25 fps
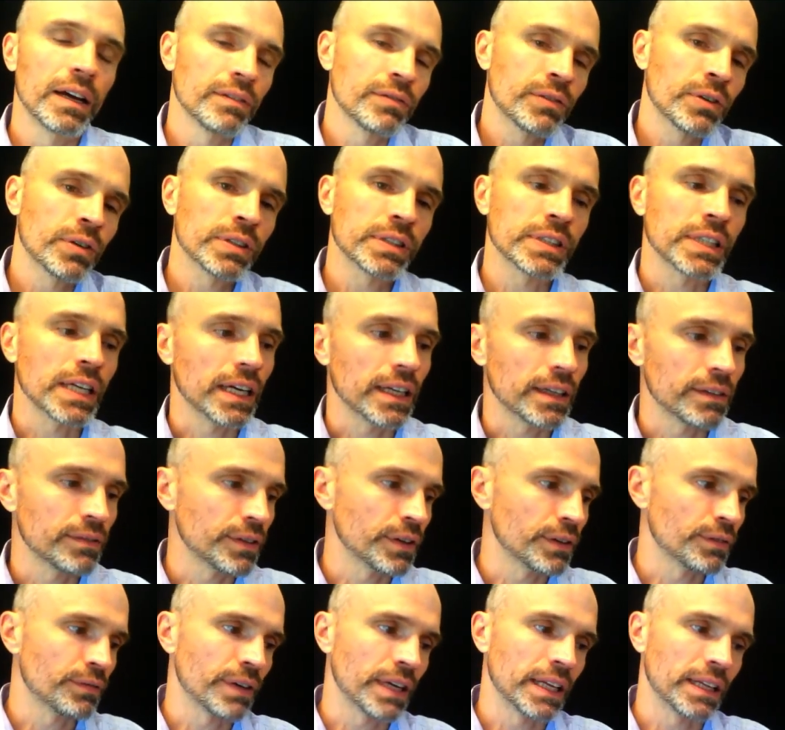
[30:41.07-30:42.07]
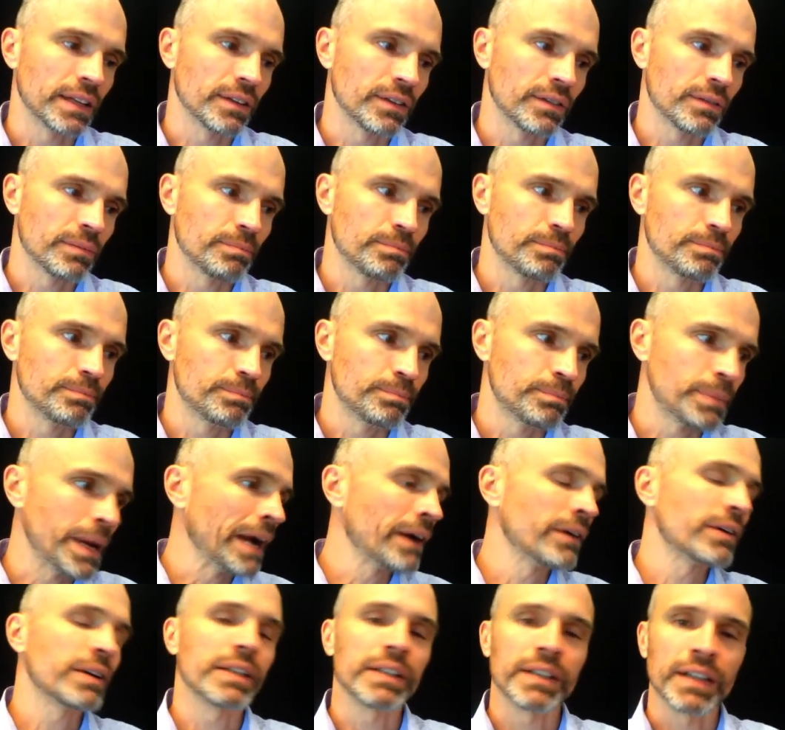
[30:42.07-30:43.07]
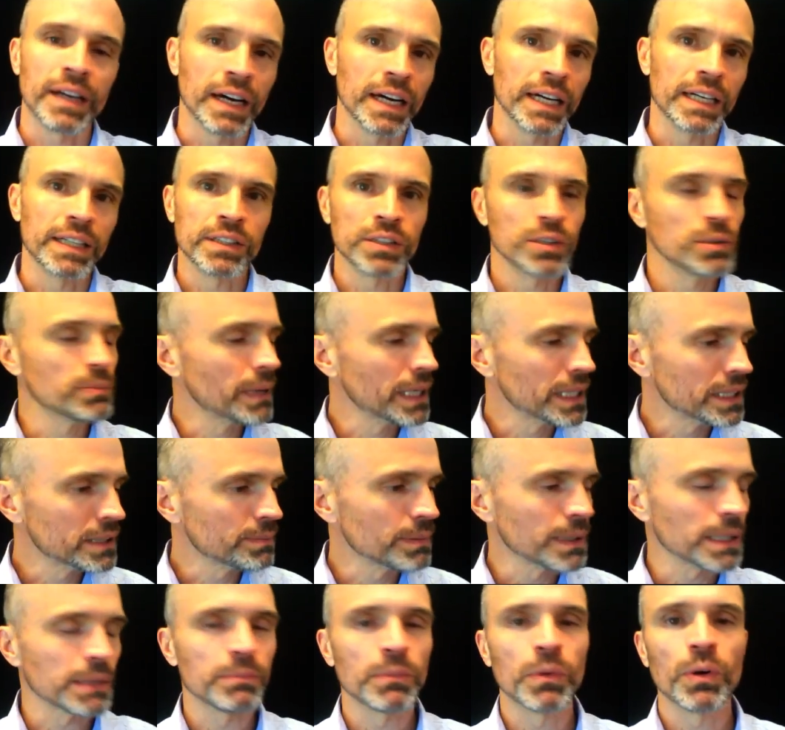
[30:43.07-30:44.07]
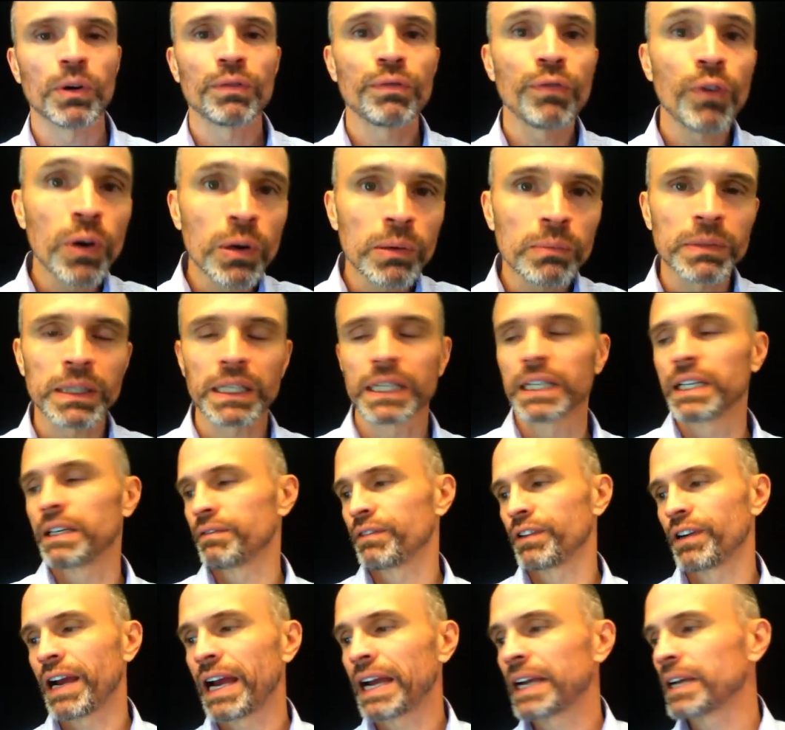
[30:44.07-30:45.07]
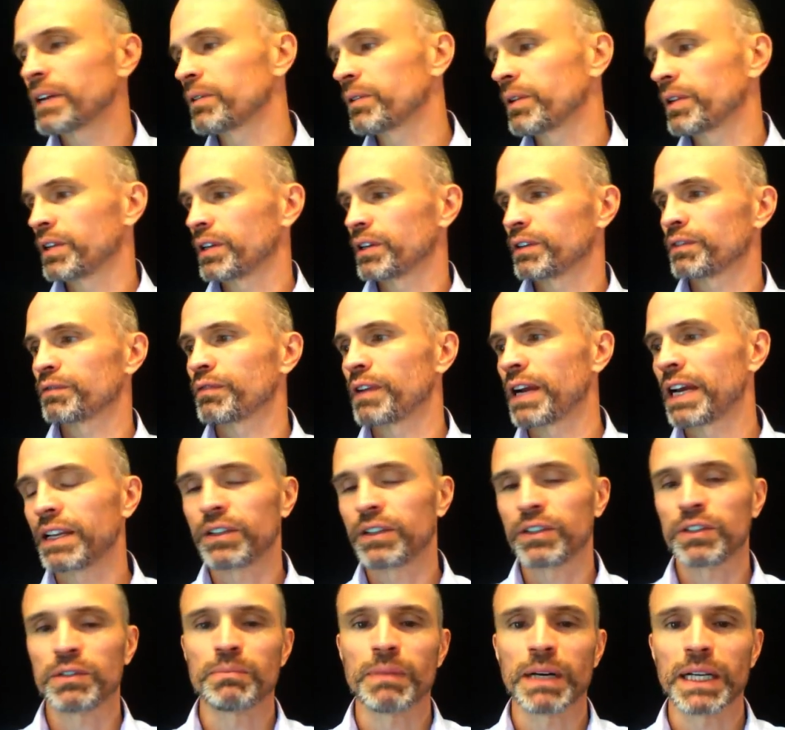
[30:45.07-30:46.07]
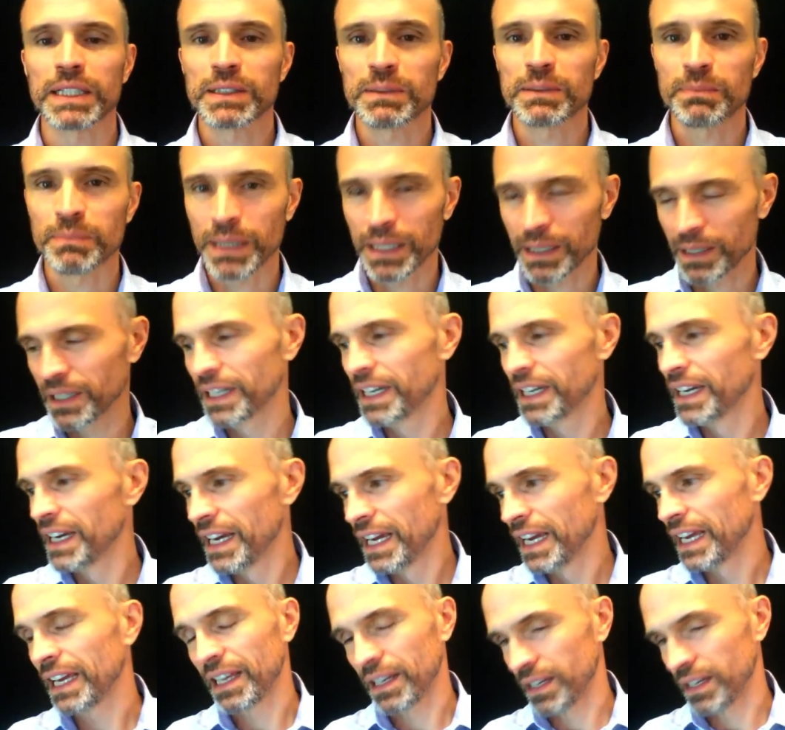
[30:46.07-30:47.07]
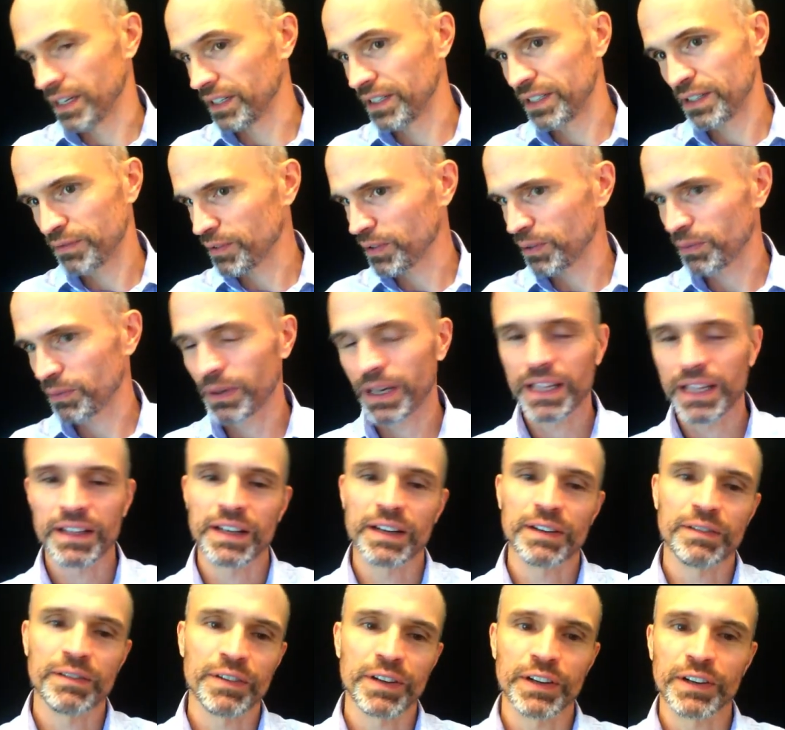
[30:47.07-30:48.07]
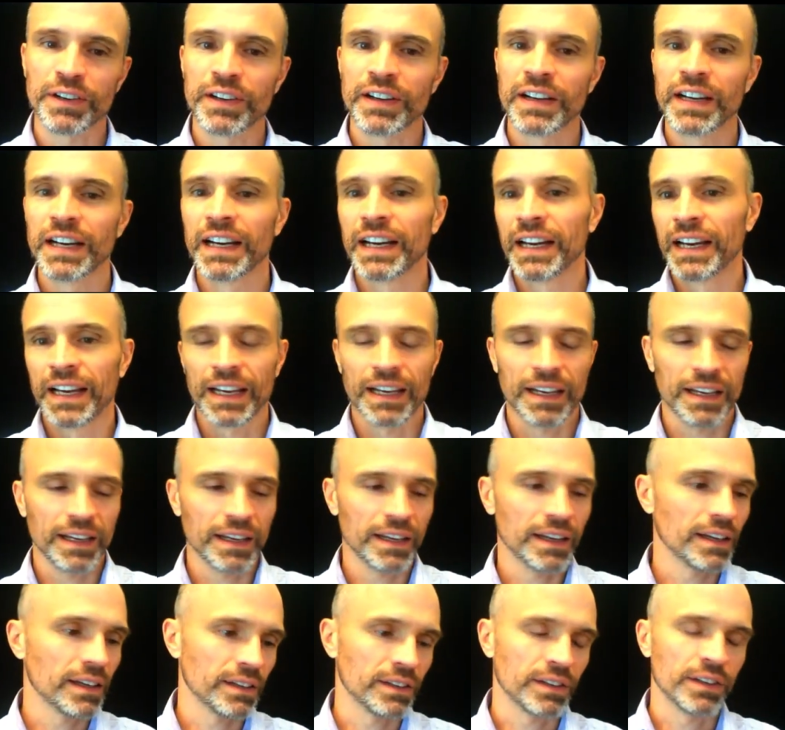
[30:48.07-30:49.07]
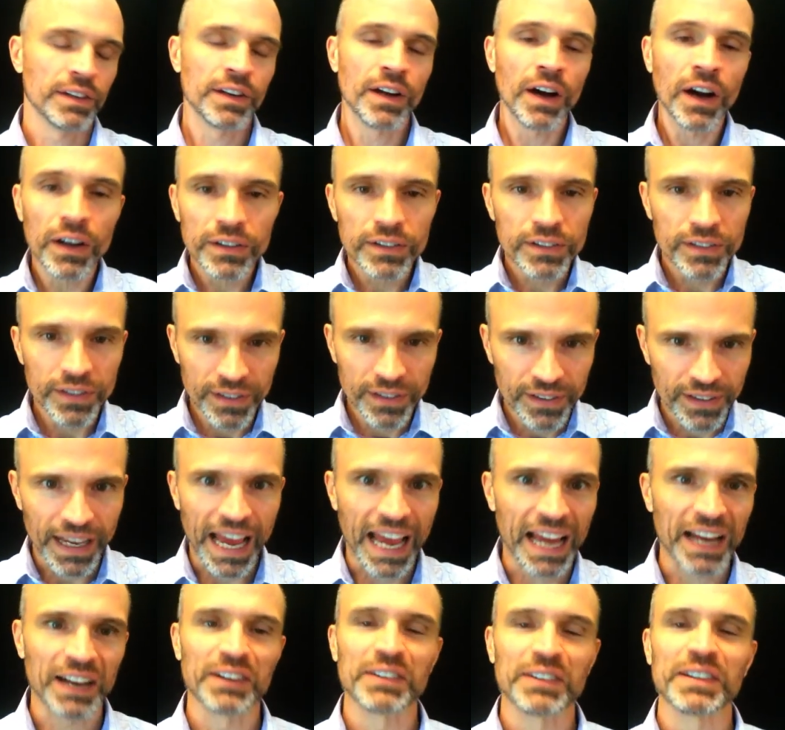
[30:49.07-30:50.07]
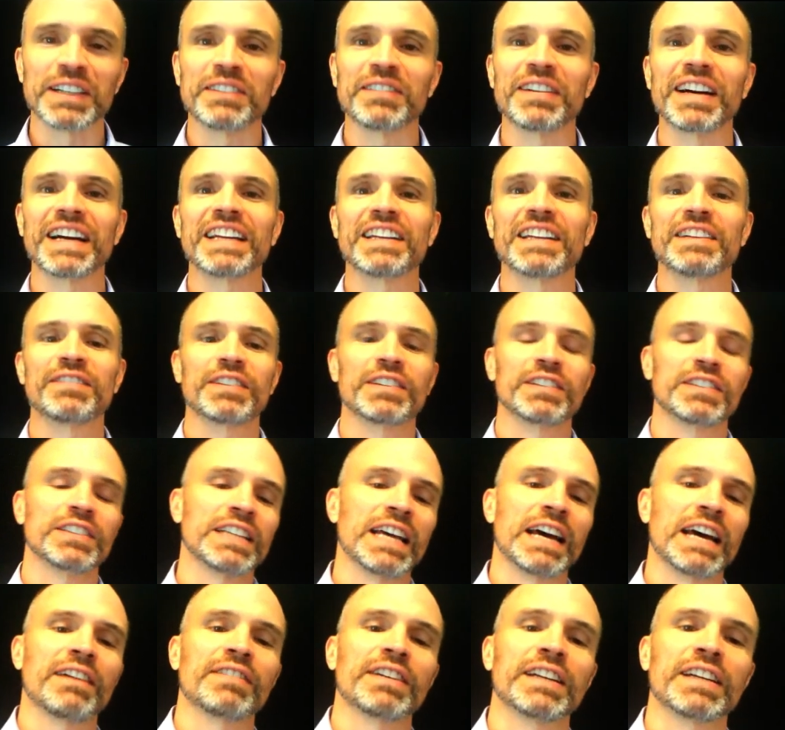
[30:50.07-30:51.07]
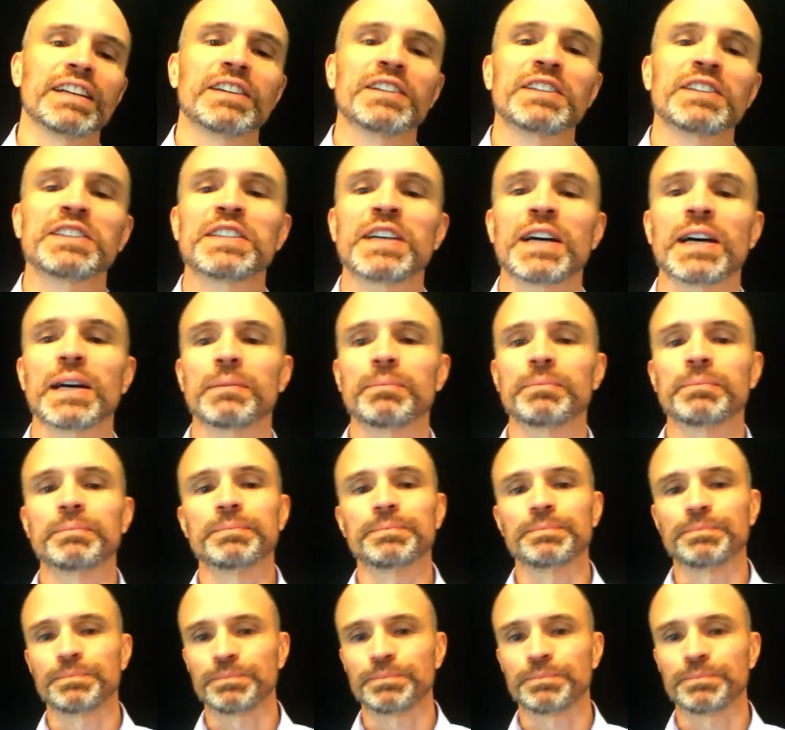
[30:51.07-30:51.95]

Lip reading: Of course not. If your friend's parent dies, you might speak more formally. If you're angry with your friend, you might speak in a different way than if you're not angry, right? If you're just having a good time.